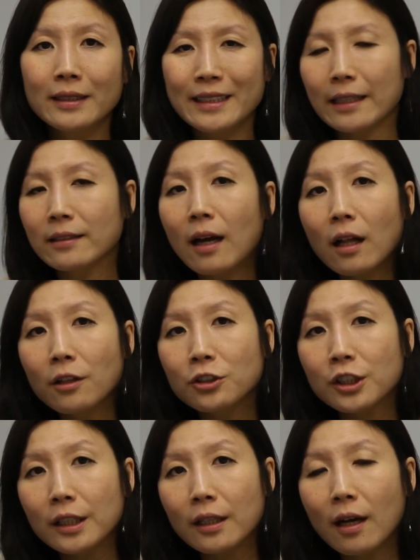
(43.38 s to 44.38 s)

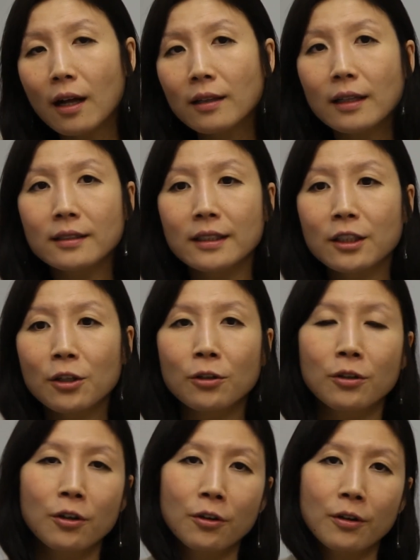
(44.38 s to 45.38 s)
technology, unless
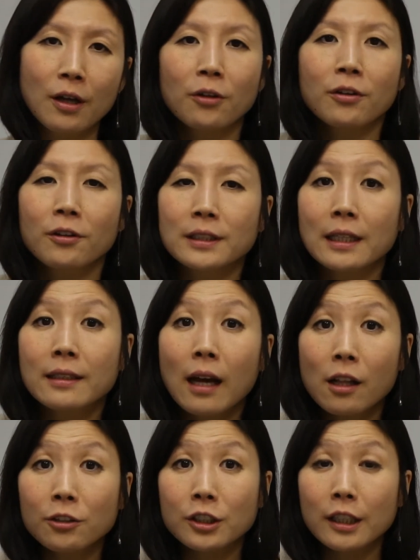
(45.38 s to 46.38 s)
they're healthcare
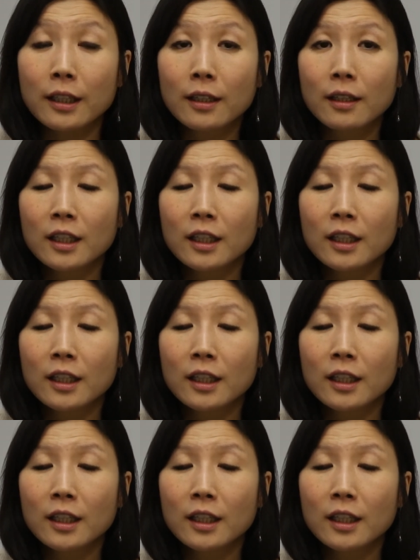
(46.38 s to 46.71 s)
technology.